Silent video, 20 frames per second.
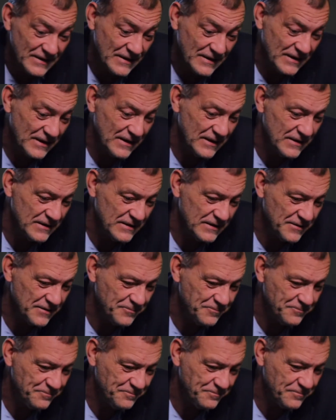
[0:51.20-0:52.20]

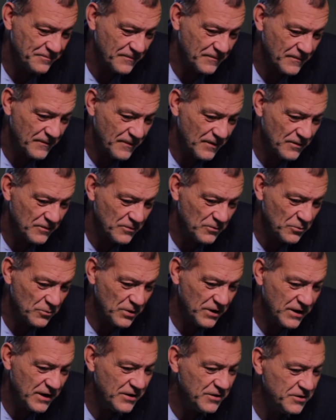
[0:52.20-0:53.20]
And
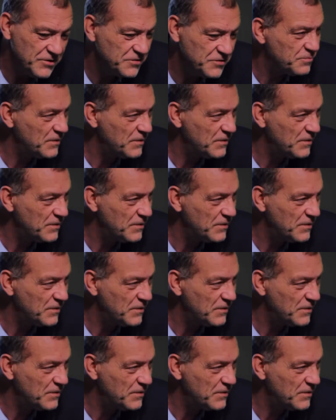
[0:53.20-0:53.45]
we're here to just